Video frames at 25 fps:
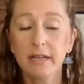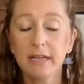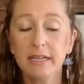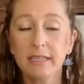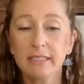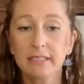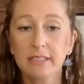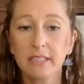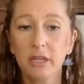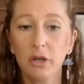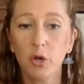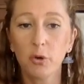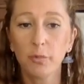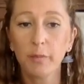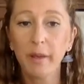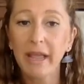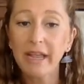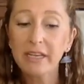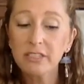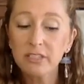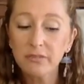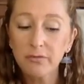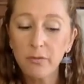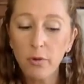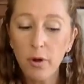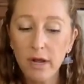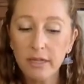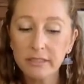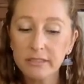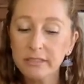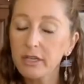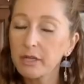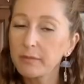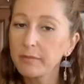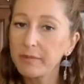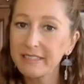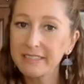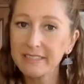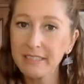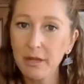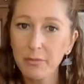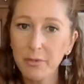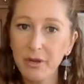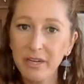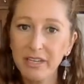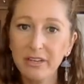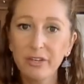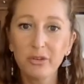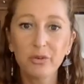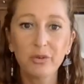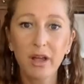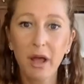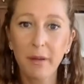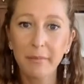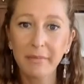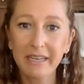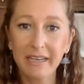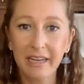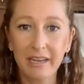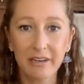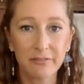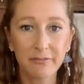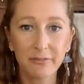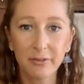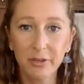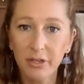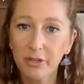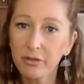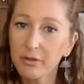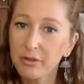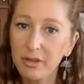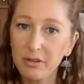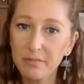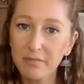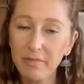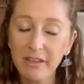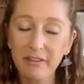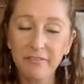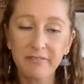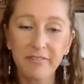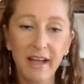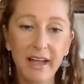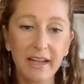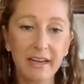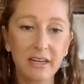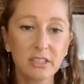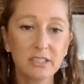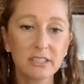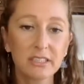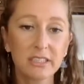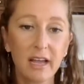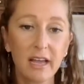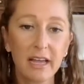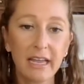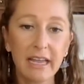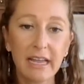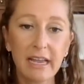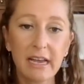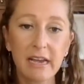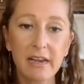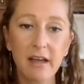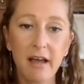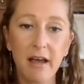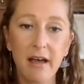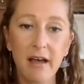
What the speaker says: So Page of Wands could be someone new coming in for you. Could be a fire sign,